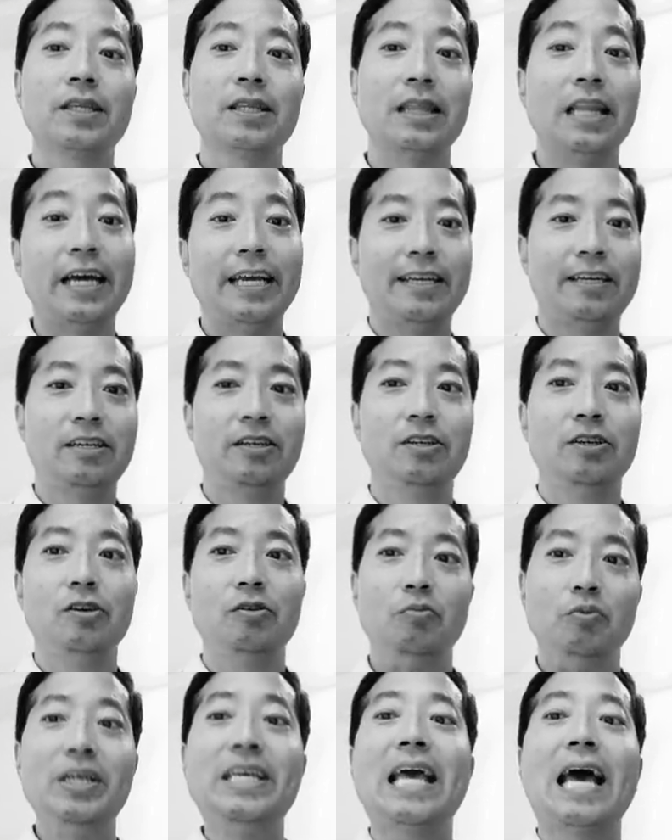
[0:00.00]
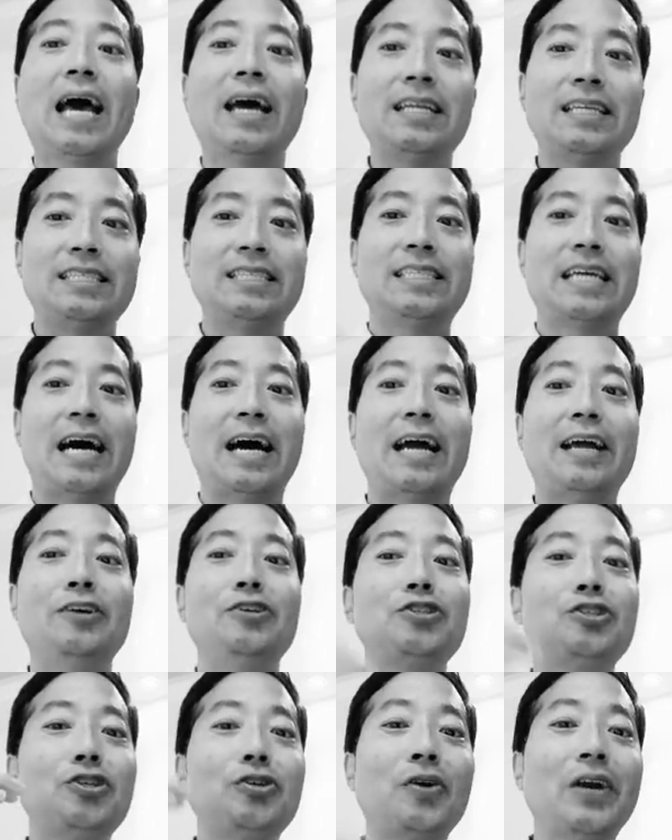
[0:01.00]
Like, we had
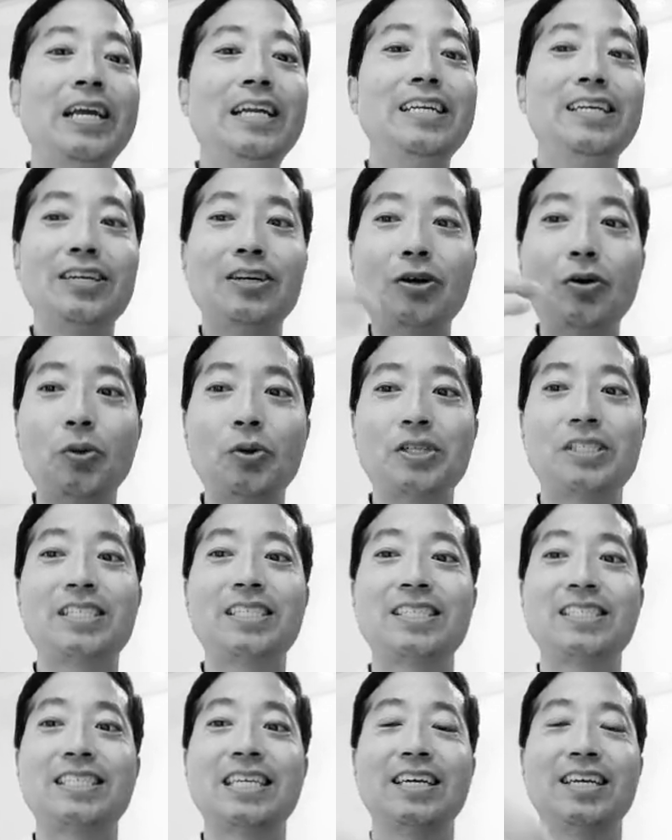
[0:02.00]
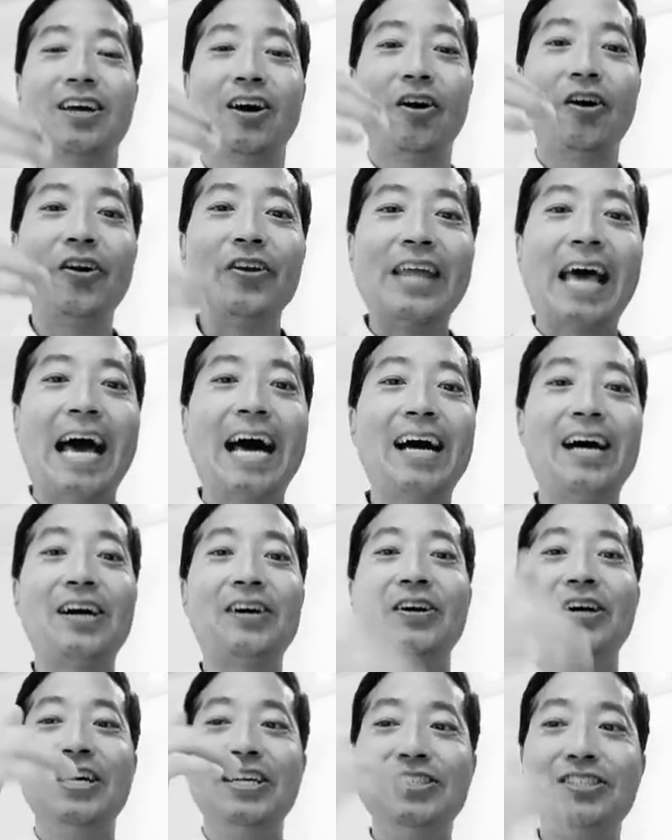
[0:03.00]
entire training courses on
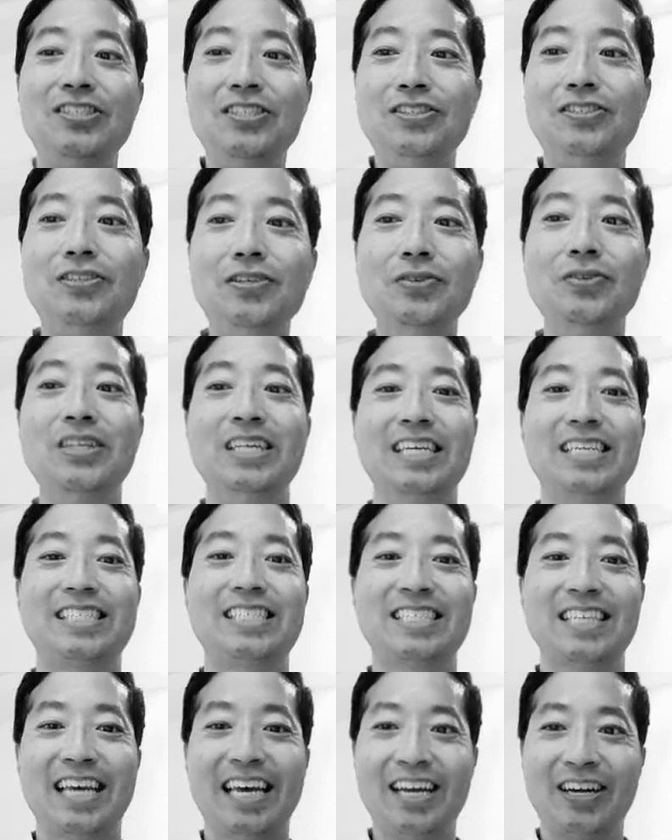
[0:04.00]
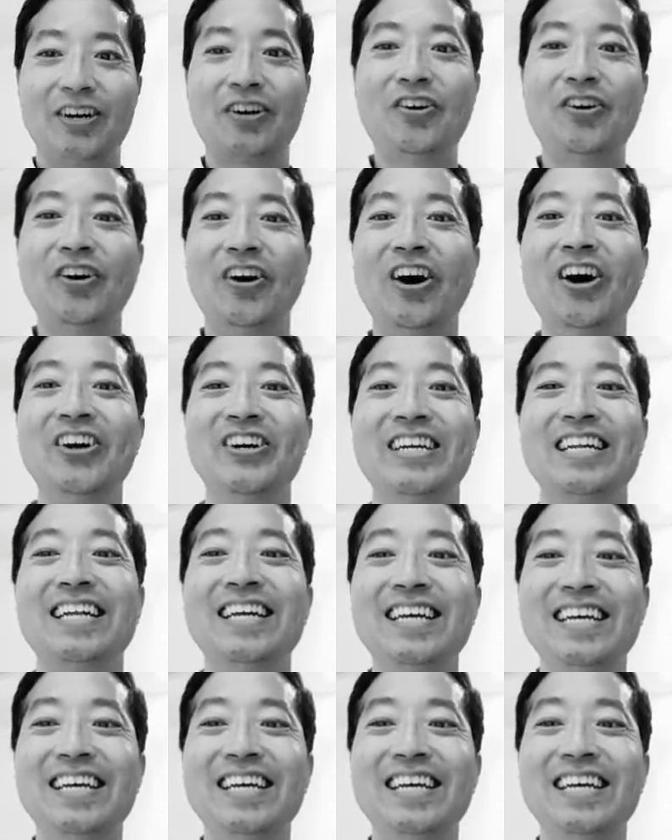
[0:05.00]
how to do this, end quote.